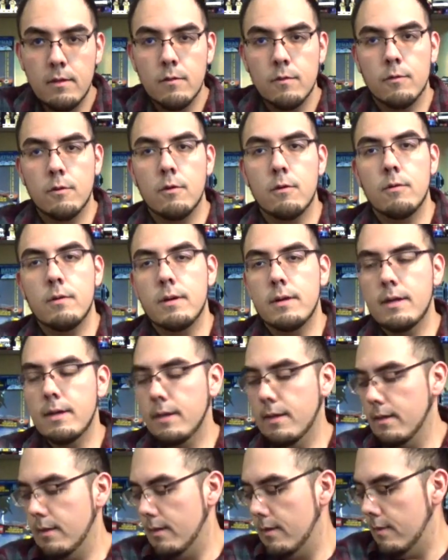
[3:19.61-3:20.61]
So,
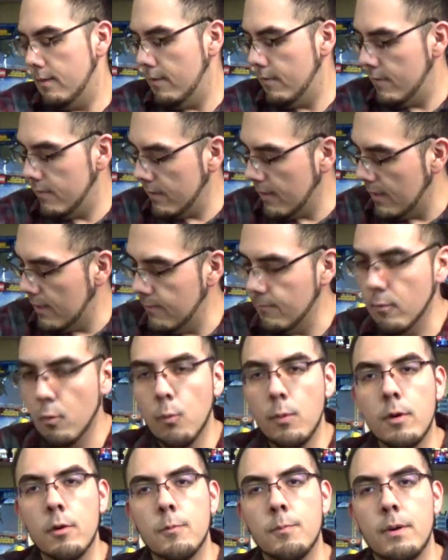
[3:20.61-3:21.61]
and this is kind of a
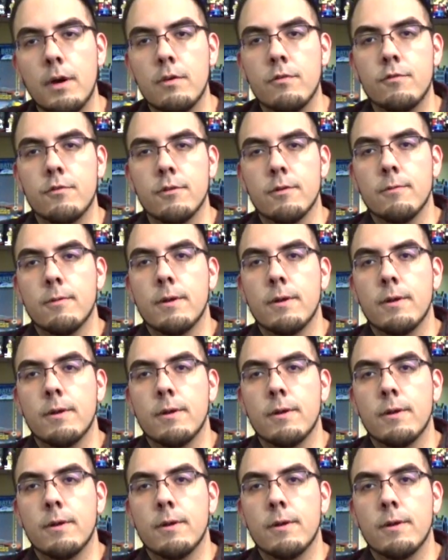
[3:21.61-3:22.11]
weird posture,